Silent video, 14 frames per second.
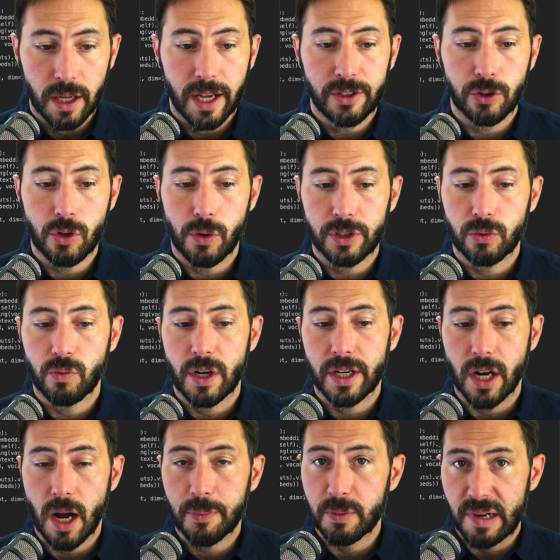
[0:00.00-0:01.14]
and you're going to run an
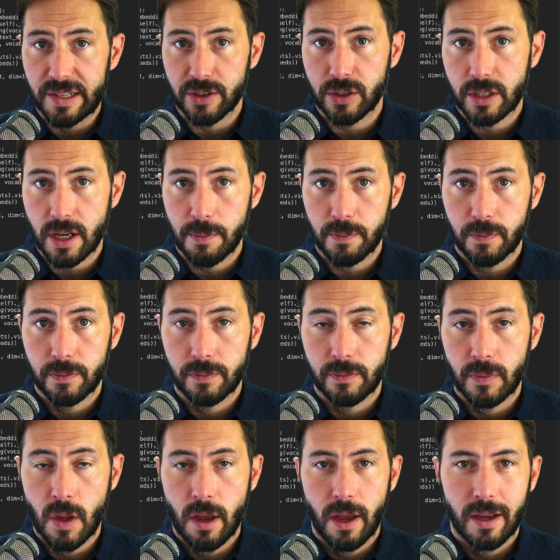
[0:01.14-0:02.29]
optimizer step.
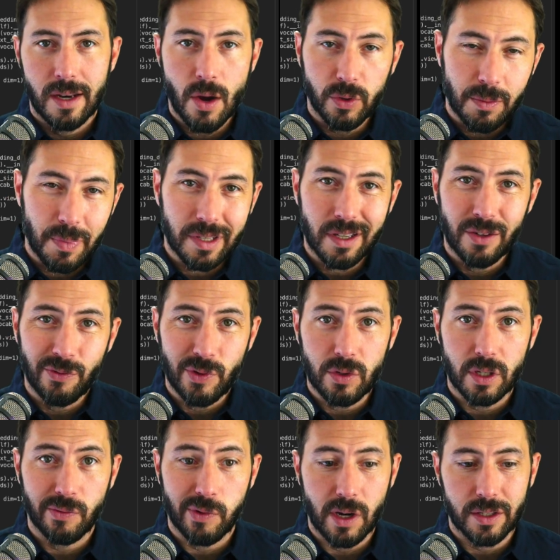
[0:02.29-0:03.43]
Now, what's a bit
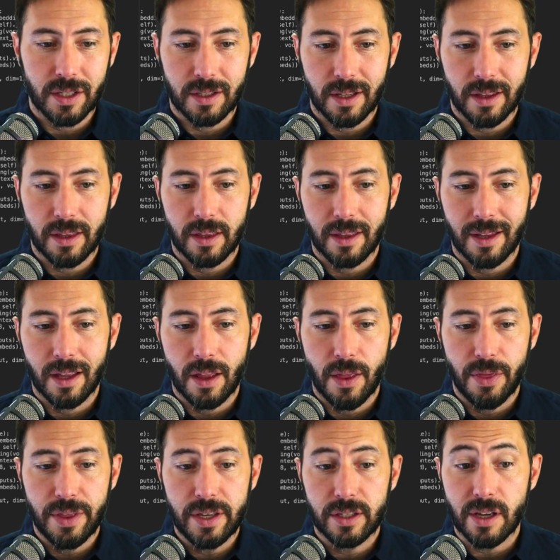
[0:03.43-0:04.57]
confusing for us is that
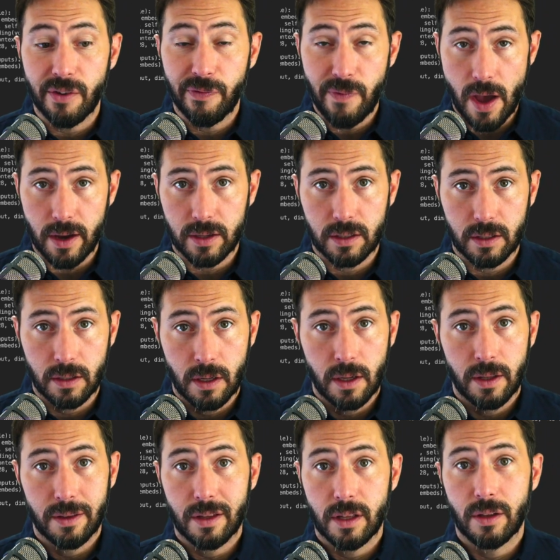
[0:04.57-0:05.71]
these effects,
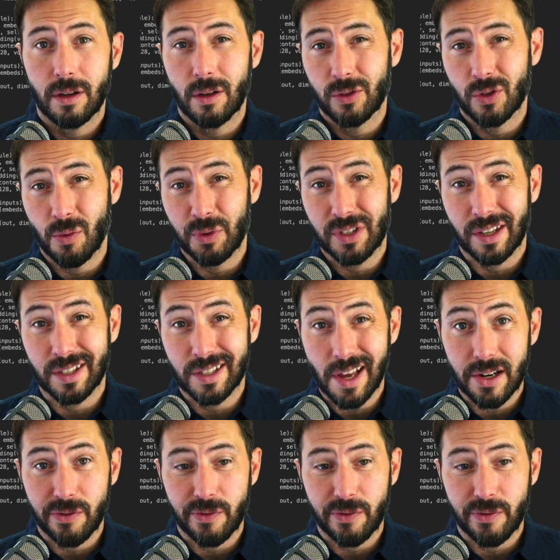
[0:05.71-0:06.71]
it's almost like side